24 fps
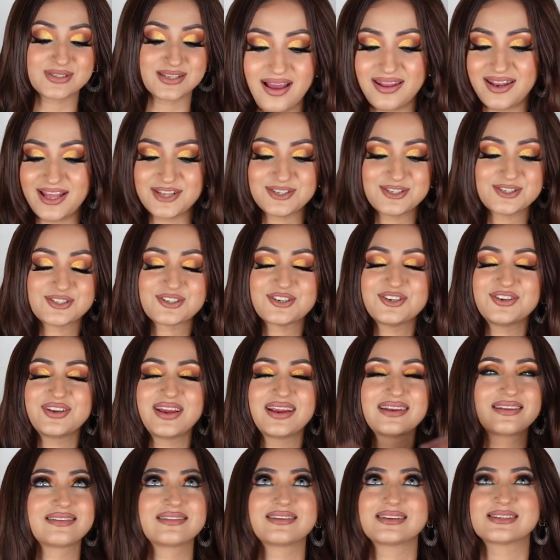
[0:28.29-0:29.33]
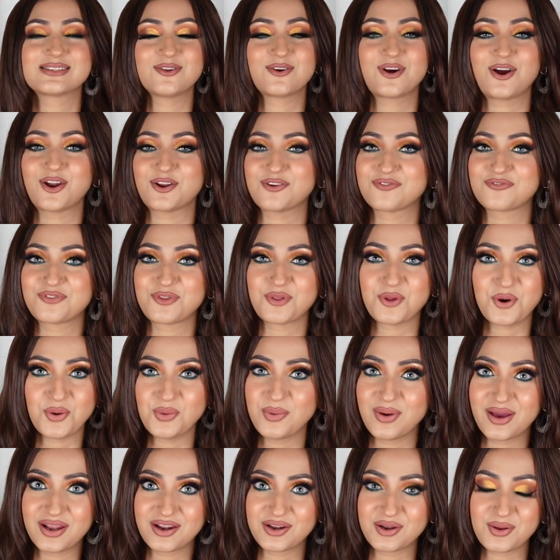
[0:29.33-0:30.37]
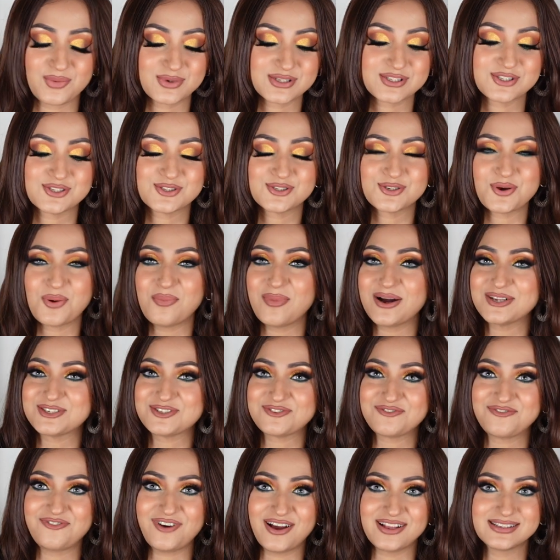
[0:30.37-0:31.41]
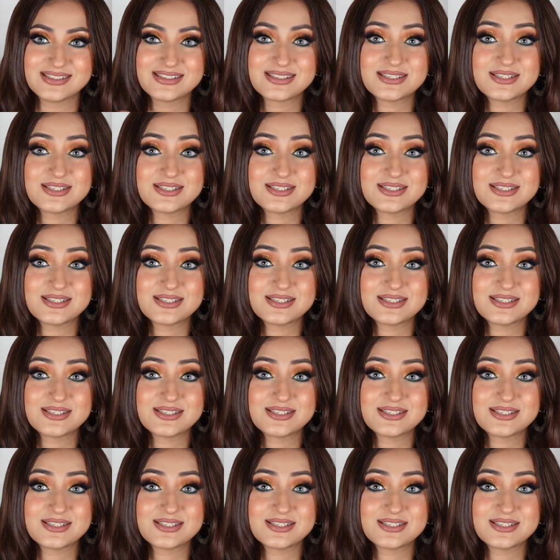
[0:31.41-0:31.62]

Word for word: And I just created this look out of nowhere. And it was so much fun.